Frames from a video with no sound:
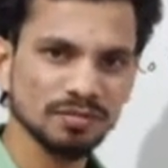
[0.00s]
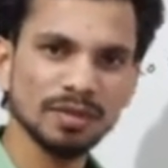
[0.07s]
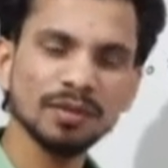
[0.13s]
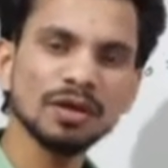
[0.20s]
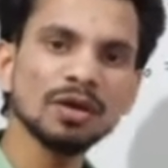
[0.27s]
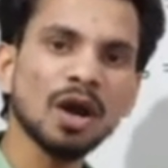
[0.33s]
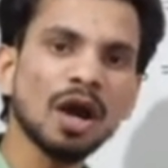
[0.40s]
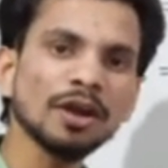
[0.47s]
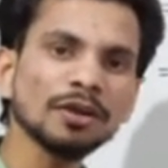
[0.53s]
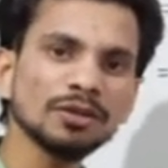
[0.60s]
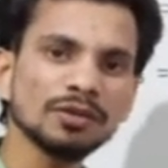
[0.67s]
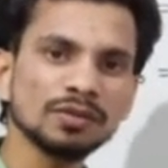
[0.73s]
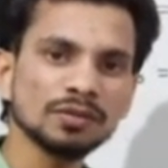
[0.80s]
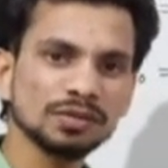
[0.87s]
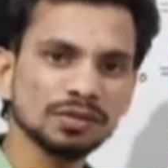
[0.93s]
We will not
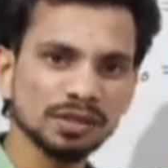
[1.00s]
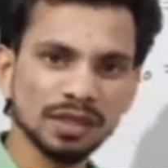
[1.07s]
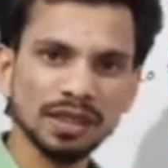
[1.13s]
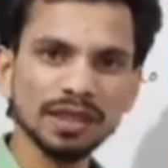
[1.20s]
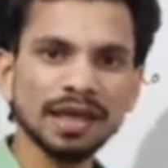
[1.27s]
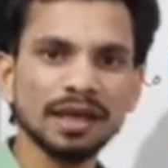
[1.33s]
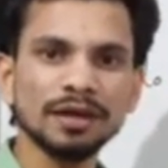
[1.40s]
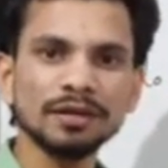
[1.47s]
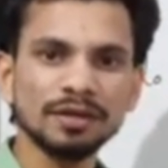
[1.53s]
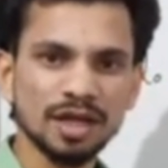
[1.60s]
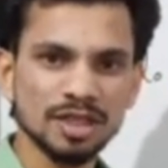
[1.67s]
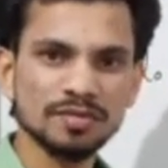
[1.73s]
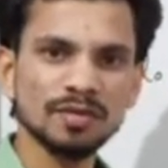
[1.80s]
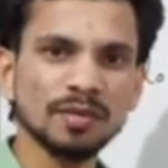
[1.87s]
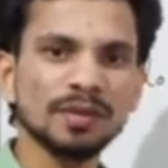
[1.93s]
use the Gaussian
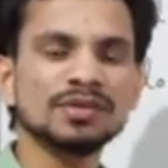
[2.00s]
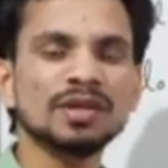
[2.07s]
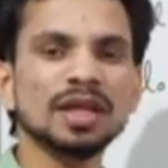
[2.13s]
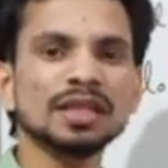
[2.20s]
transformation